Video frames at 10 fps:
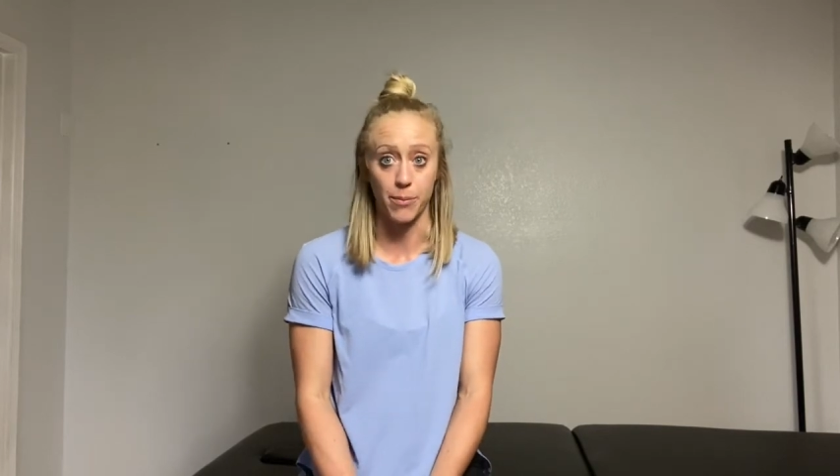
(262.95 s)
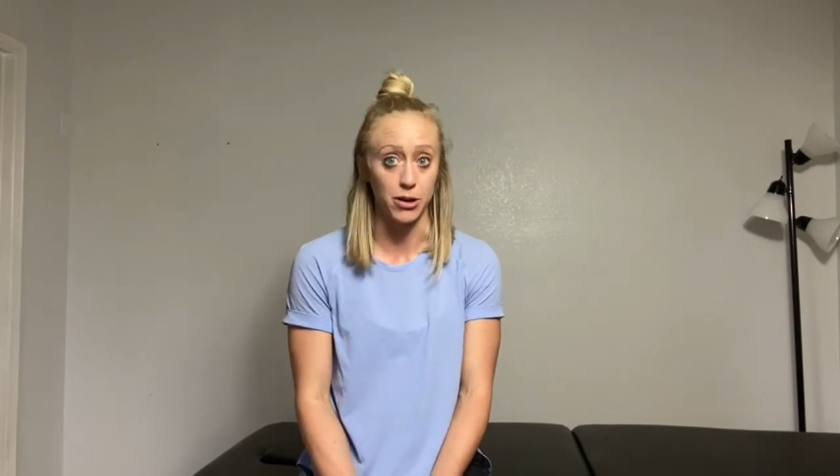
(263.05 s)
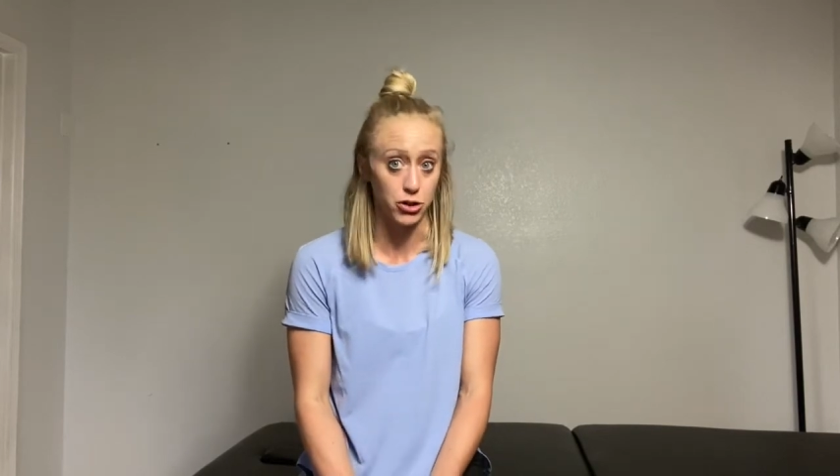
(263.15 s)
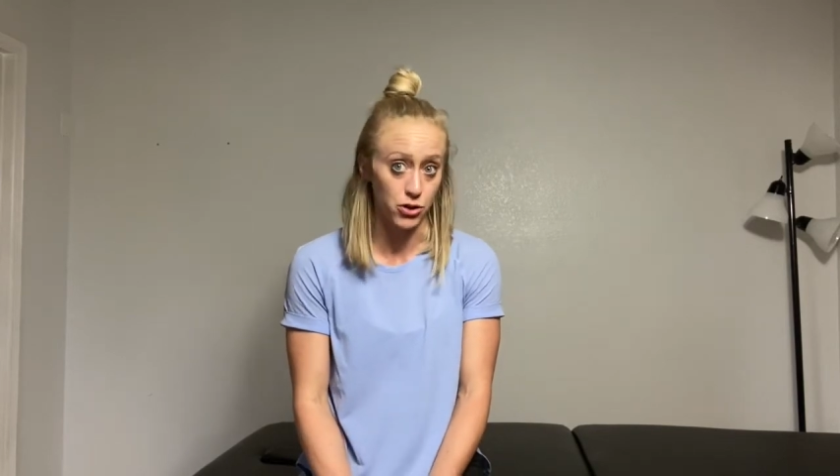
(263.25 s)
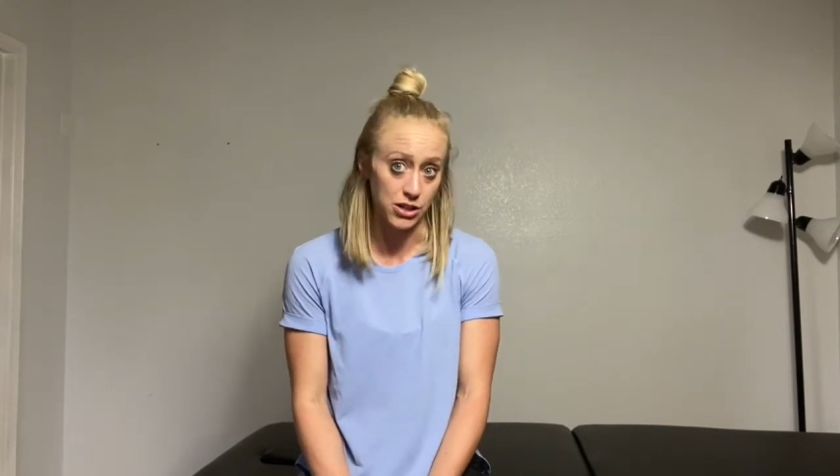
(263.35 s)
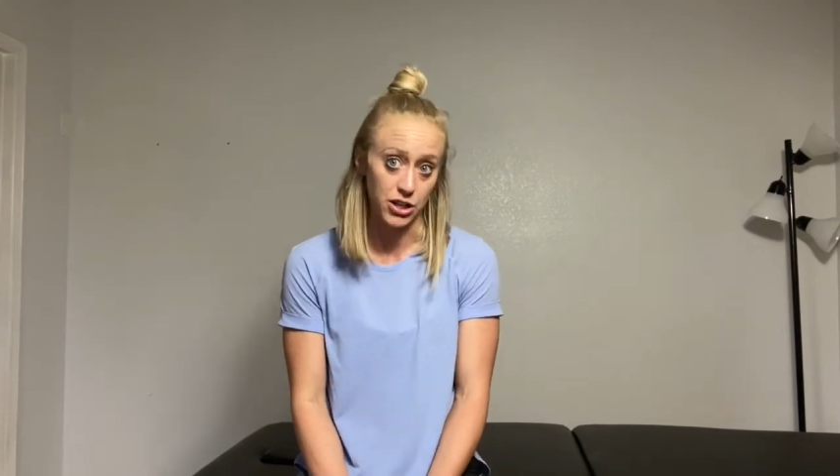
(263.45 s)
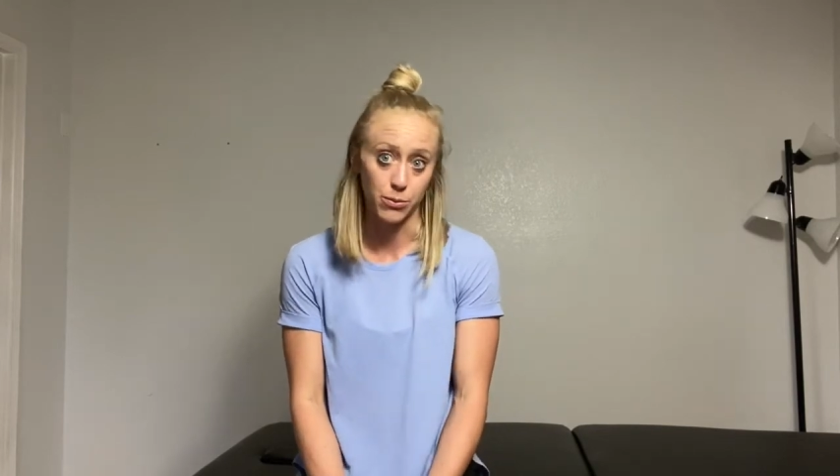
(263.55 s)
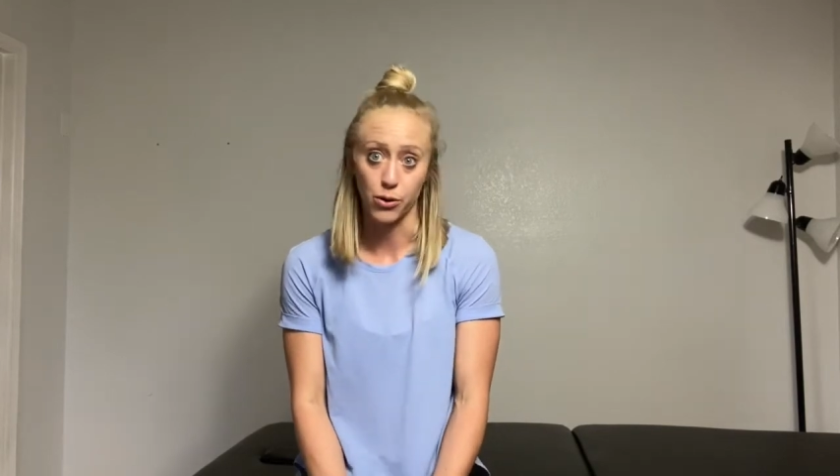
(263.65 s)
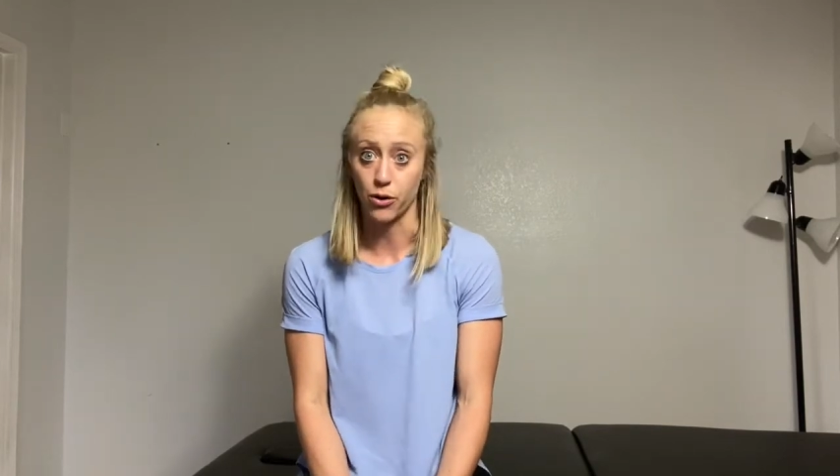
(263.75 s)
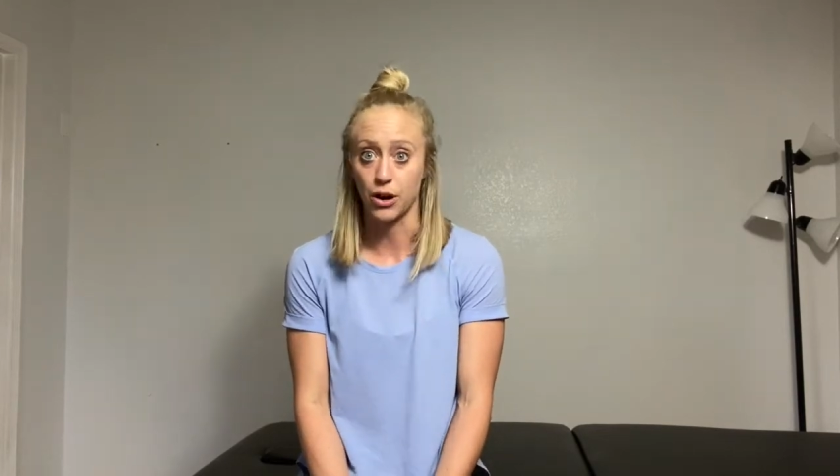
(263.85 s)
a stretching
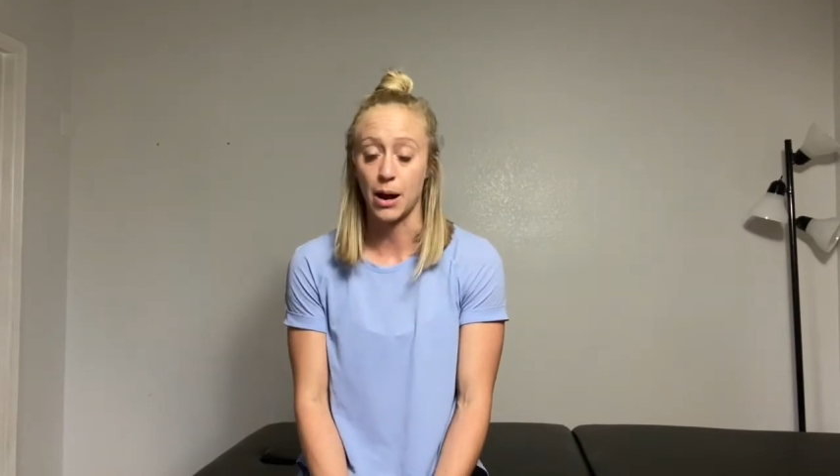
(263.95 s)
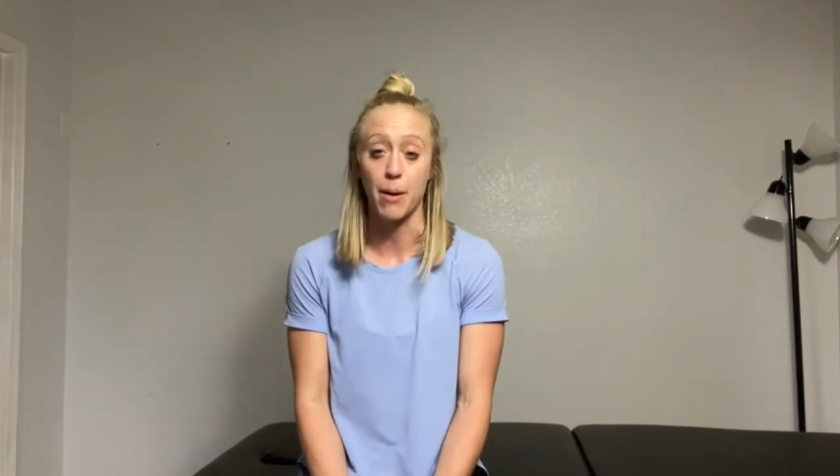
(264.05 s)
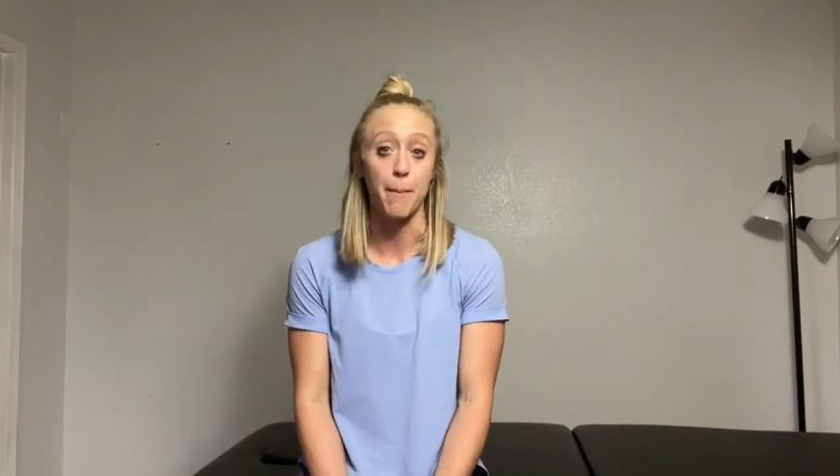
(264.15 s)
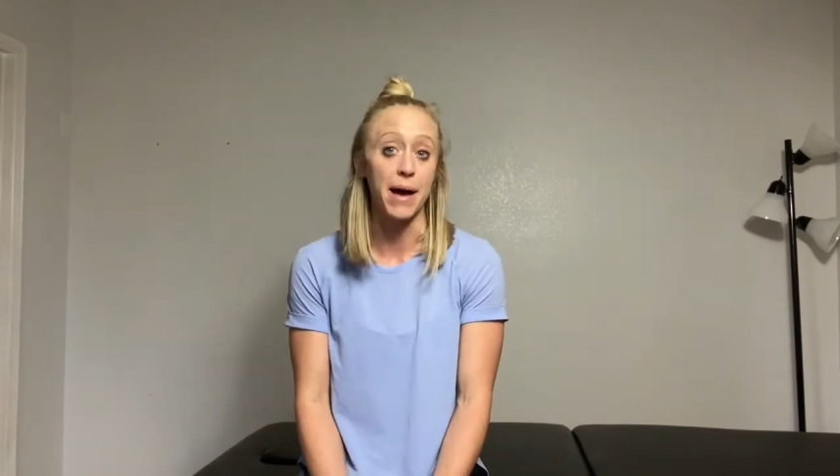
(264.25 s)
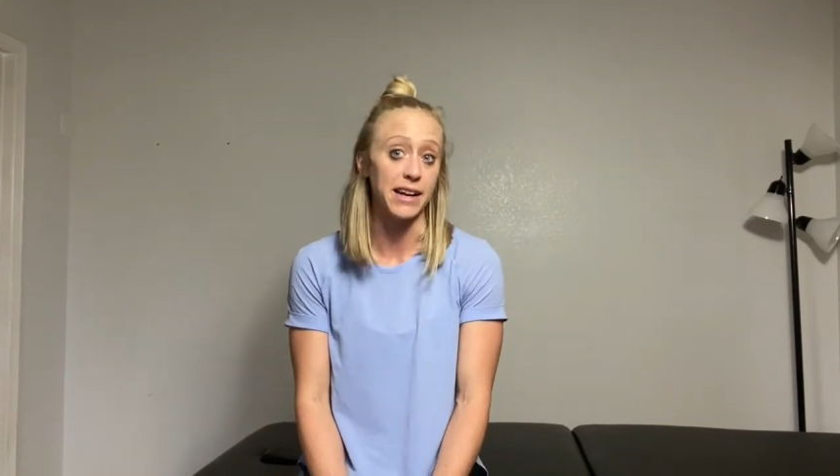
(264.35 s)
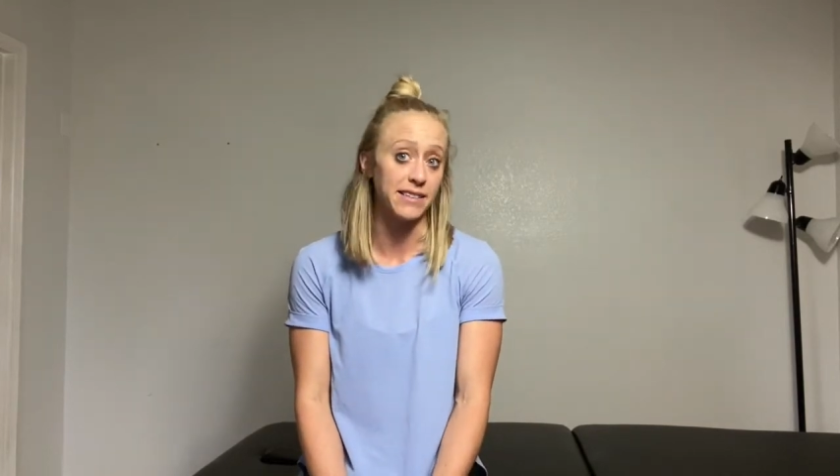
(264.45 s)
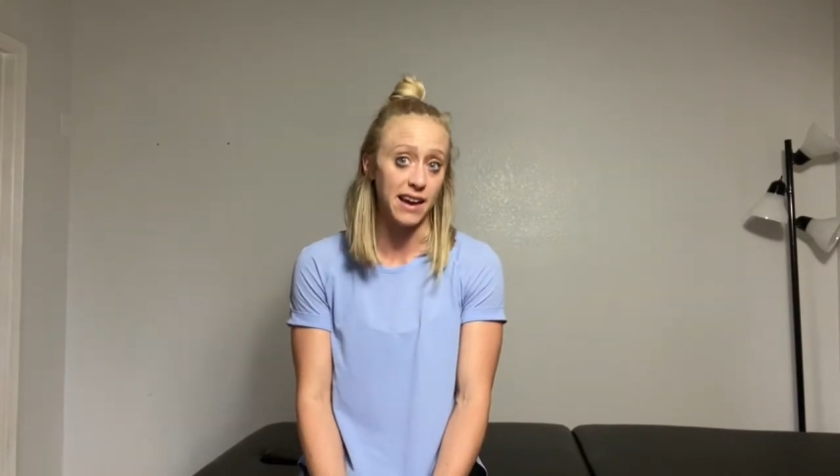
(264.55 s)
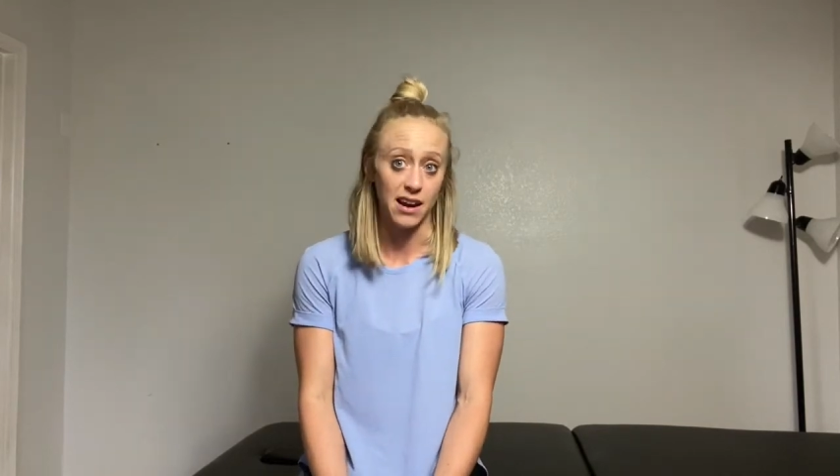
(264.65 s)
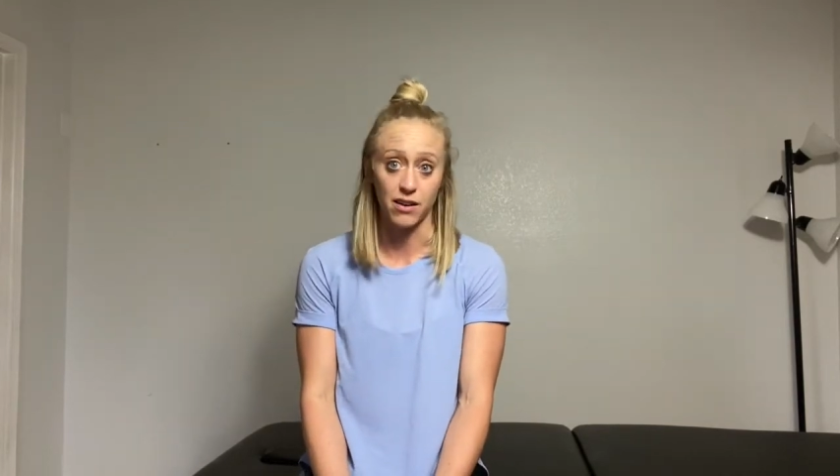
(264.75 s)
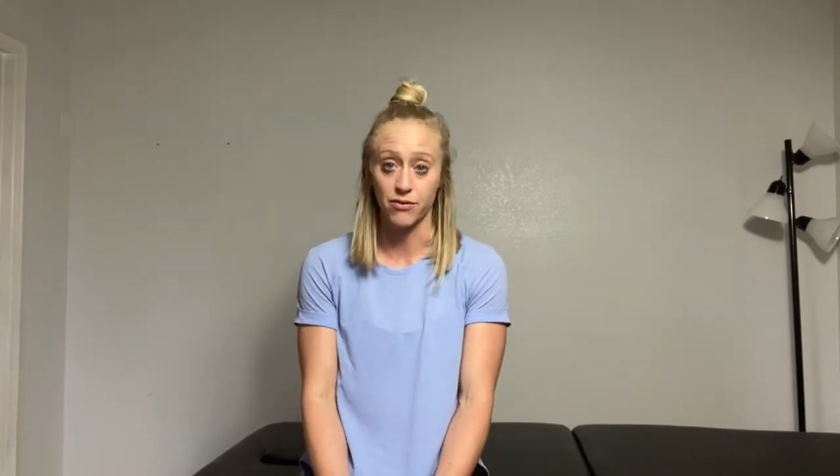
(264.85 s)
program, a
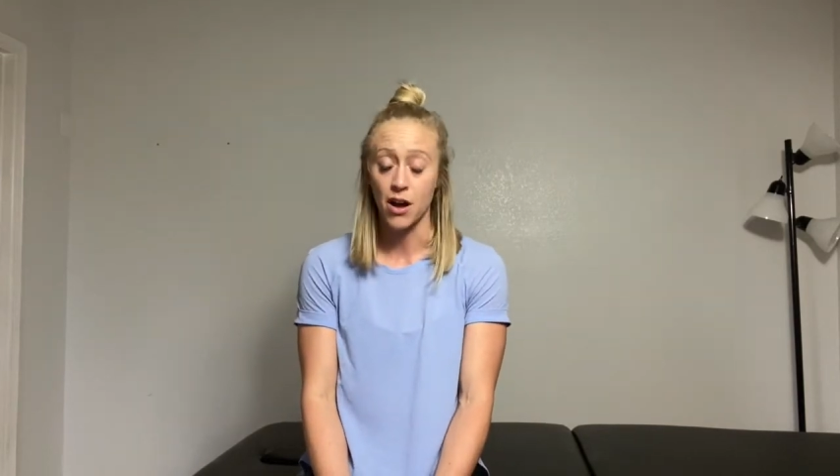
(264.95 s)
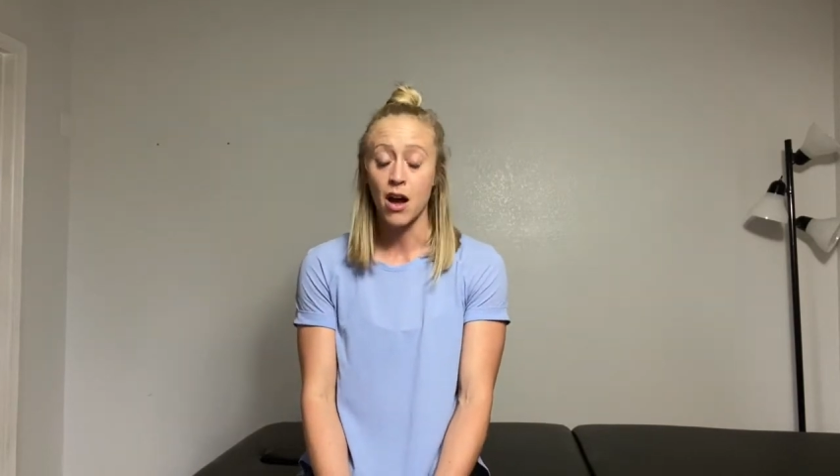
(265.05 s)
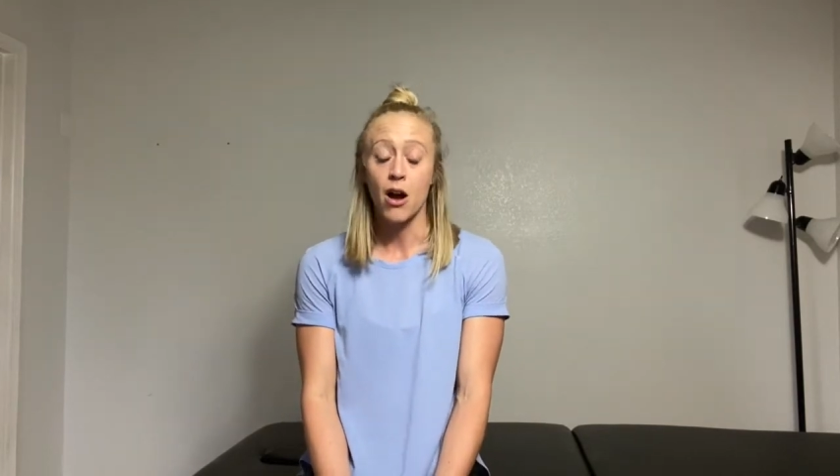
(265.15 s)
meditative